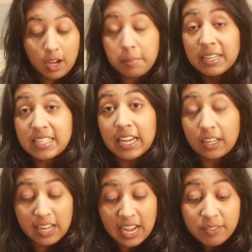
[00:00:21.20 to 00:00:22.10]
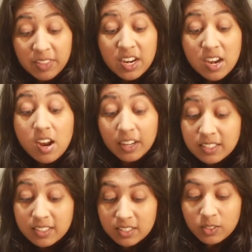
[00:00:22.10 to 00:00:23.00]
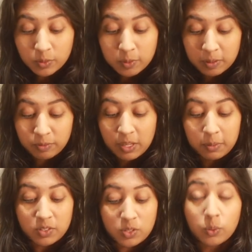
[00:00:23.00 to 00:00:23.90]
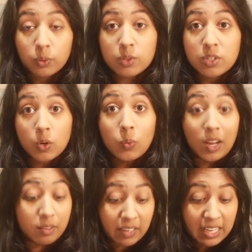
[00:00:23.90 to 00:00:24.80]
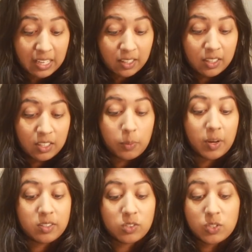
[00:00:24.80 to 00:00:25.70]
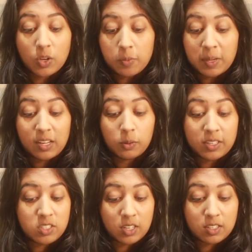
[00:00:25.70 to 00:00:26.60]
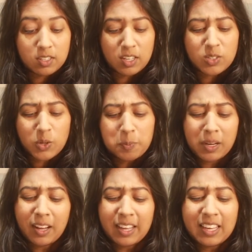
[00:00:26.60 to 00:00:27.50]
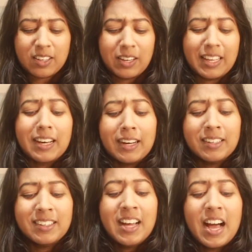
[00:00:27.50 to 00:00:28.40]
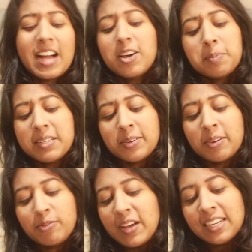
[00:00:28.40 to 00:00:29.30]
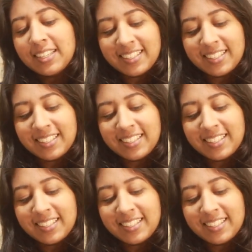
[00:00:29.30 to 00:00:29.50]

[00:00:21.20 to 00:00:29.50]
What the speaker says: I maintain I have the nicest group of viewers. You're all so lovely. You ask so many questions that are so polite and you're like, oh, I hope I don't offend.